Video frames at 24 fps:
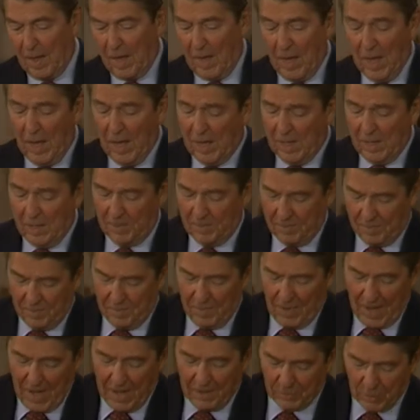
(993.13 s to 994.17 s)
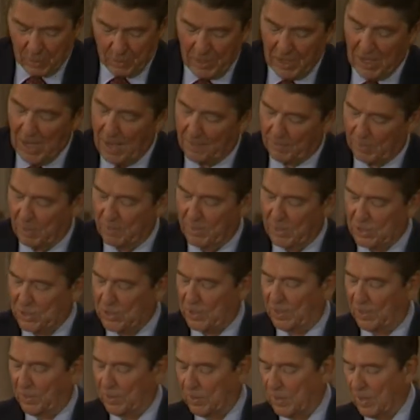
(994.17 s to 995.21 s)
I have to be
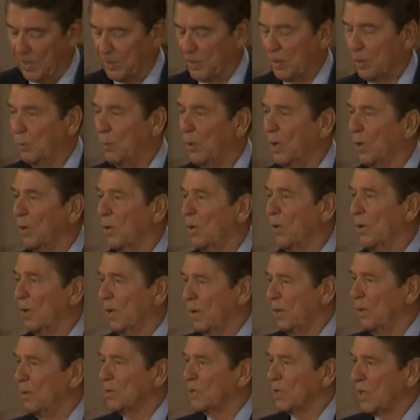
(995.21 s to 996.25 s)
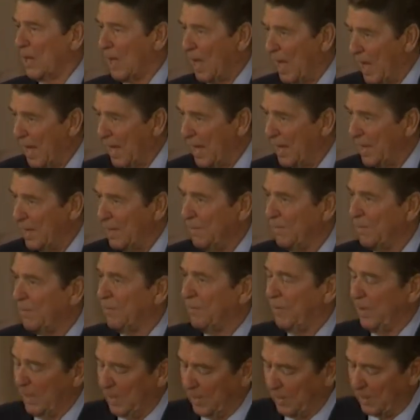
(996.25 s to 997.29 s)
optimistic and think there will. All I know is that I,
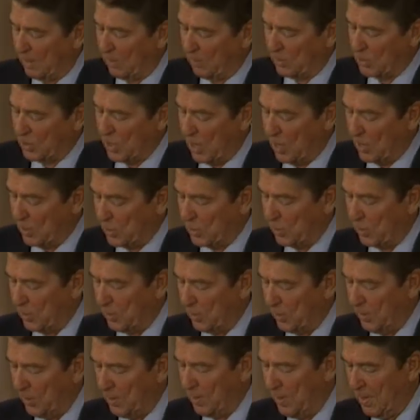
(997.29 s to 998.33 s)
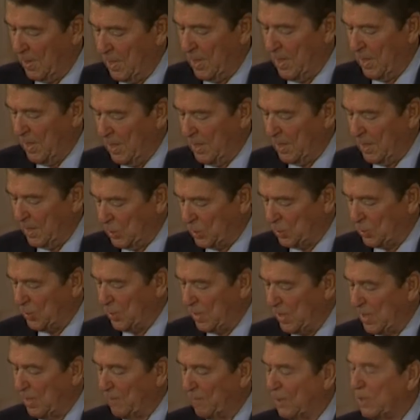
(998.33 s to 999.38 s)
feeling that it was our turn, issued
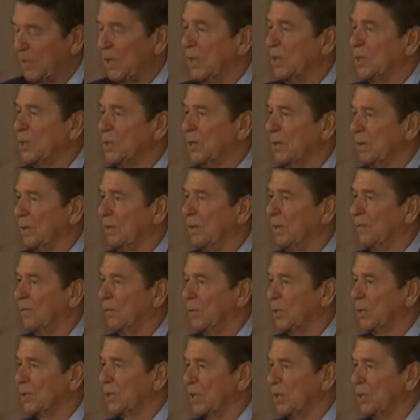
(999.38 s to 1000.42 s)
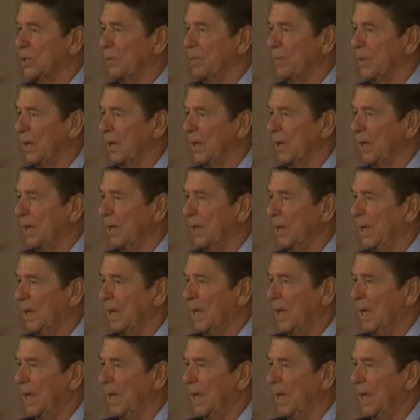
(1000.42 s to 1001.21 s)
the invitation for such a meeting.